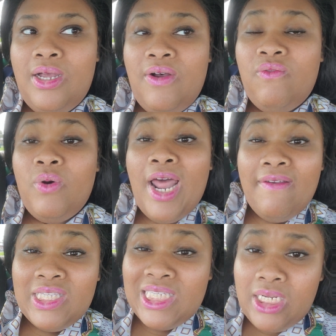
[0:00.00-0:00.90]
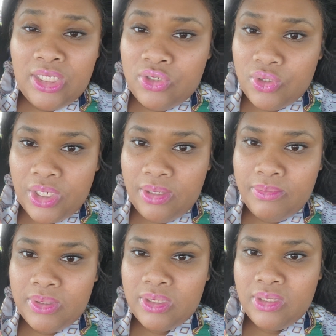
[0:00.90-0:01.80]
what I've seen in
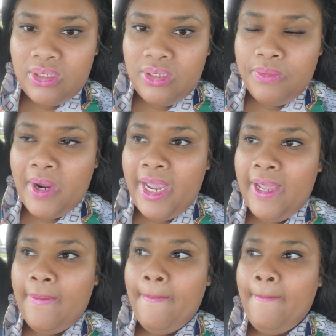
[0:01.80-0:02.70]
dreams, right?